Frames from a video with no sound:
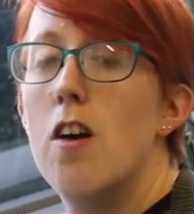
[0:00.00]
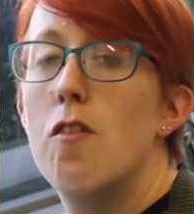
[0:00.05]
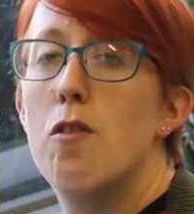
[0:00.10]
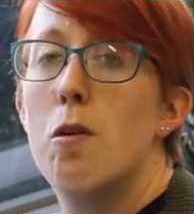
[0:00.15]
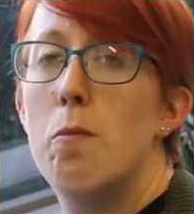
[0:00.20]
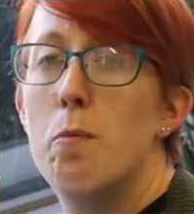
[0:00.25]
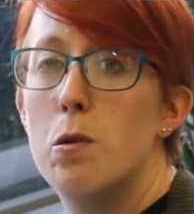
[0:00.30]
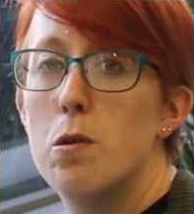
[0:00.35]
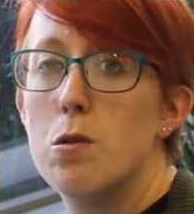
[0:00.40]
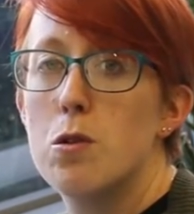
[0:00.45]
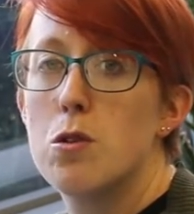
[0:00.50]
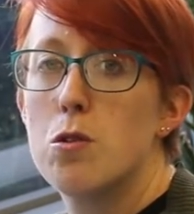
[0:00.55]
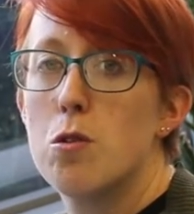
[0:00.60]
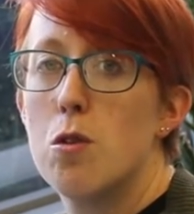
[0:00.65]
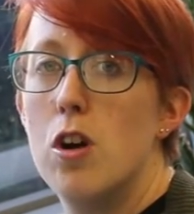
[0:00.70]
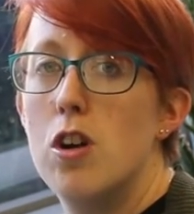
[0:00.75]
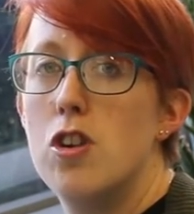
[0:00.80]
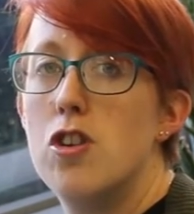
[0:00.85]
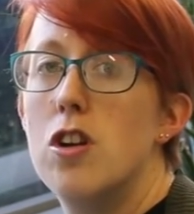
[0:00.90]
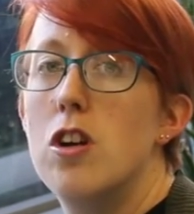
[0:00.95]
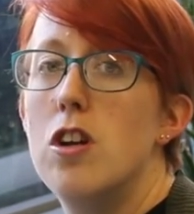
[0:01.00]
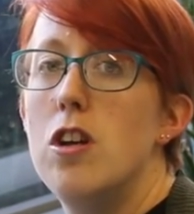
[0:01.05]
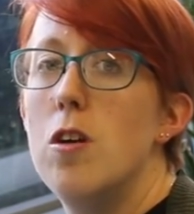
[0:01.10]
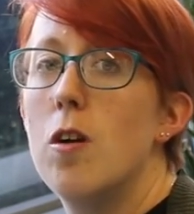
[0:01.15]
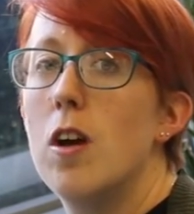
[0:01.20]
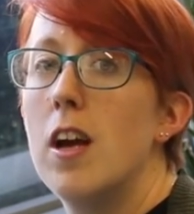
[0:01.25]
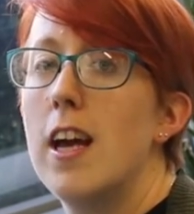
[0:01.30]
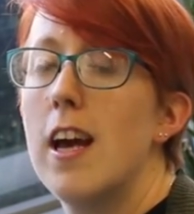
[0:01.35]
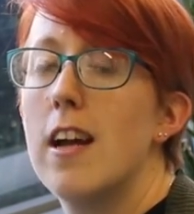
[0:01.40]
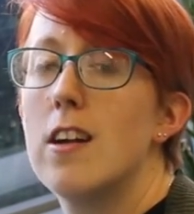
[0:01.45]
For more storage, you
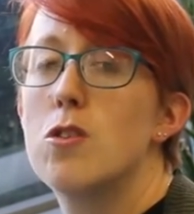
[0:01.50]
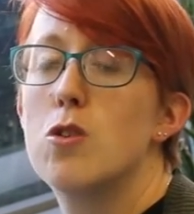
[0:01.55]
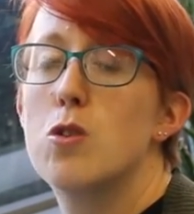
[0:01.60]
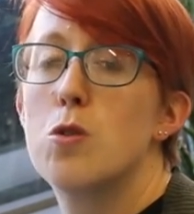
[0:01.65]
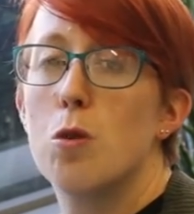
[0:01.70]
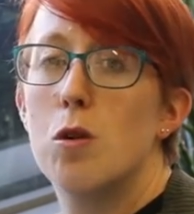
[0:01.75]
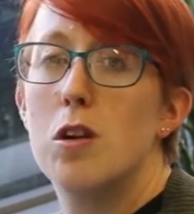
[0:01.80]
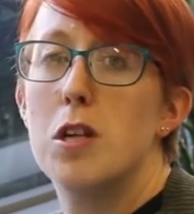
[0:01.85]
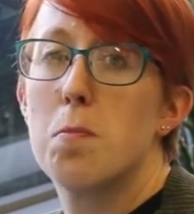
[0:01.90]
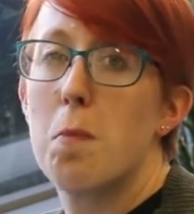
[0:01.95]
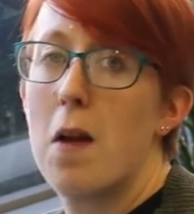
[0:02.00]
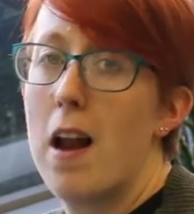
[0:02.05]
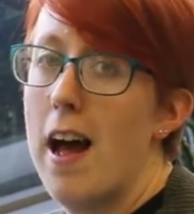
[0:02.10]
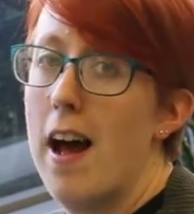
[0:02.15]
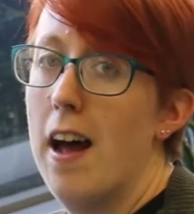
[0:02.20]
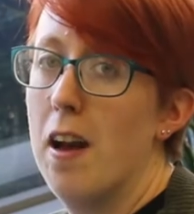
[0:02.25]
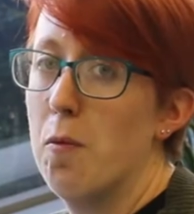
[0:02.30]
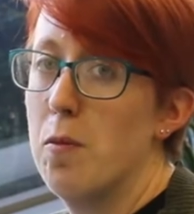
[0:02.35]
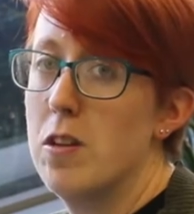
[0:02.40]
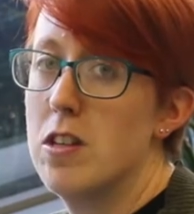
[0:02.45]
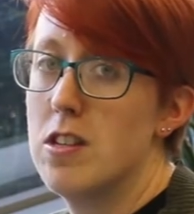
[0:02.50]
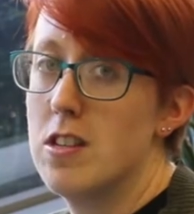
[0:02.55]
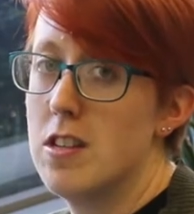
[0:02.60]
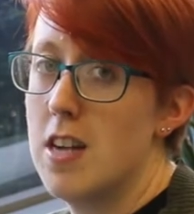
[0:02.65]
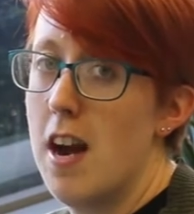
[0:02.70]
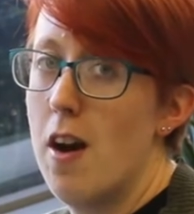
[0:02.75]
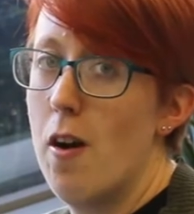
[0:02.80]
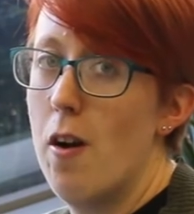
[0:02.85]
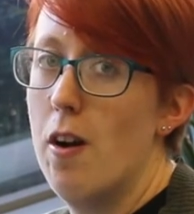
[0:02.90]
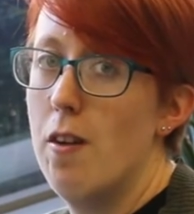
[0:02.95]
can get a storage plan with
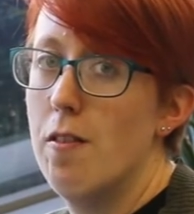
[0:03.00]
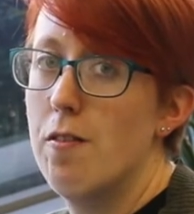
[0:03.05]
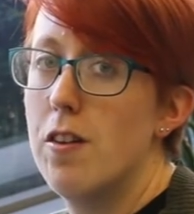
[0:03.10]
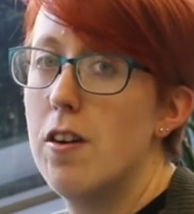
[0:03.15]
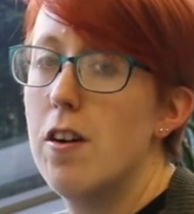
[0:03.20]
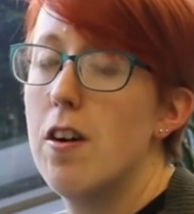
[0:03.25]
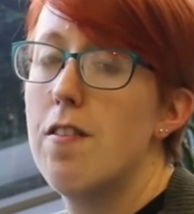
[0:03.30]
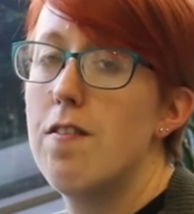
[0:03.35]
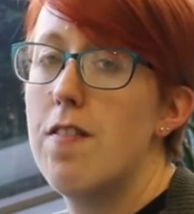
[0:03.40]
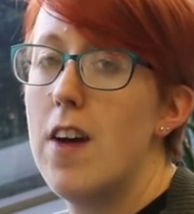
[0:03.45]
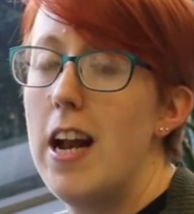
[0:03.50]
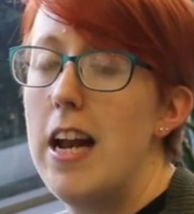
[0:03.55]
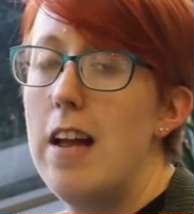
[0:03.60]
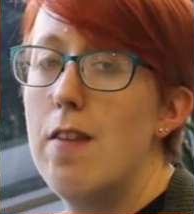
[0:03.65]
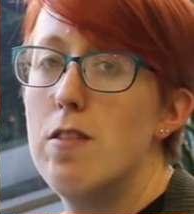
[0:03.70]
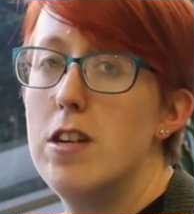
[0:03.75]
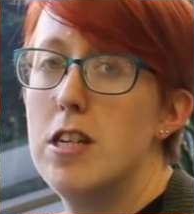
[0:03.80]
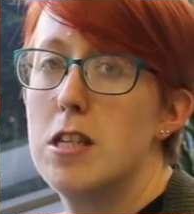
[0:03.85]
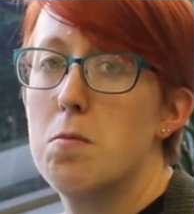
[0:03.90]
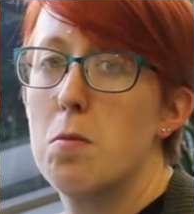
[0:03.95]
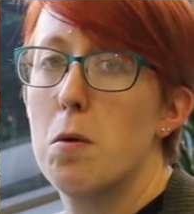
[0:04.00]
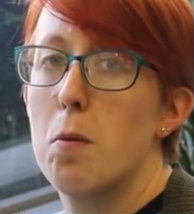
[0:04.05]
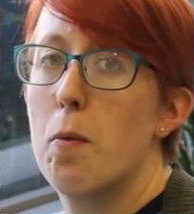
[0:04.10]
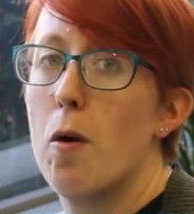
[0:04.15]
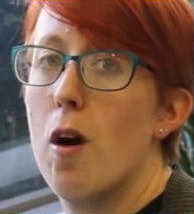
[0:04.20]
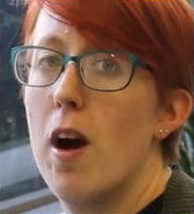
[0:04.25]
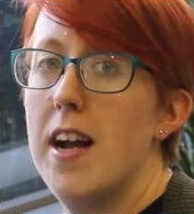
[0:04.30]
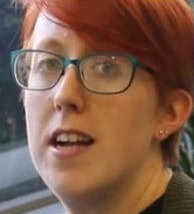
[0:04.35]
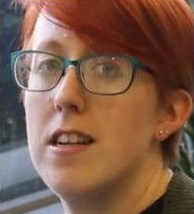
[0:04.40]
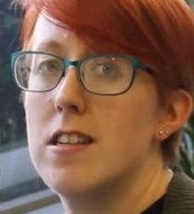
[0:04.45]
Zotero for a fairly reasonable
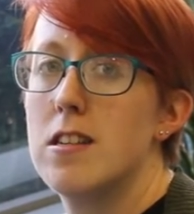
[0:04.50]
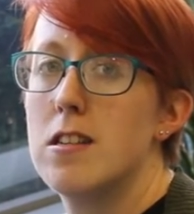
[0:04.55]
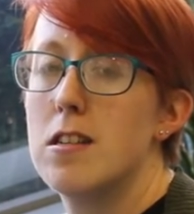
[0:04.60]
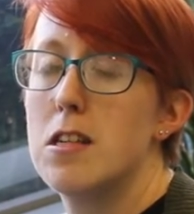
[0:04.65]
price,